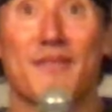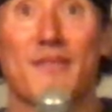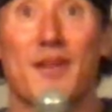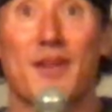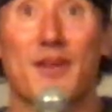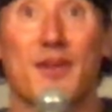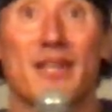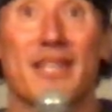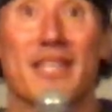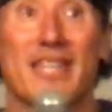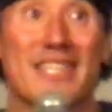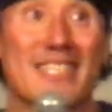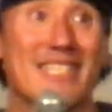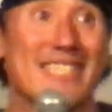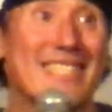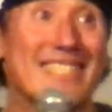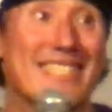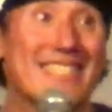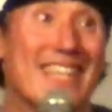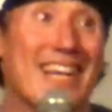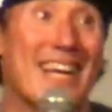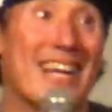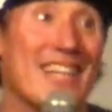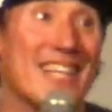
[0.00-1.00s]
very
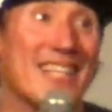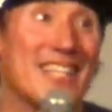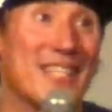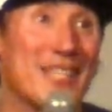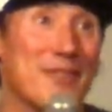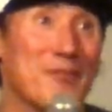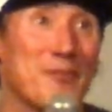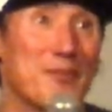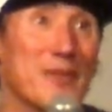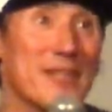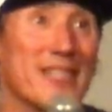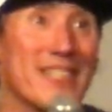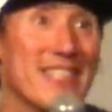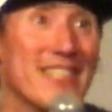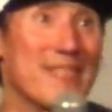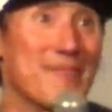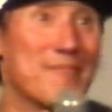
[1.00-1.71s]
anxiety ridden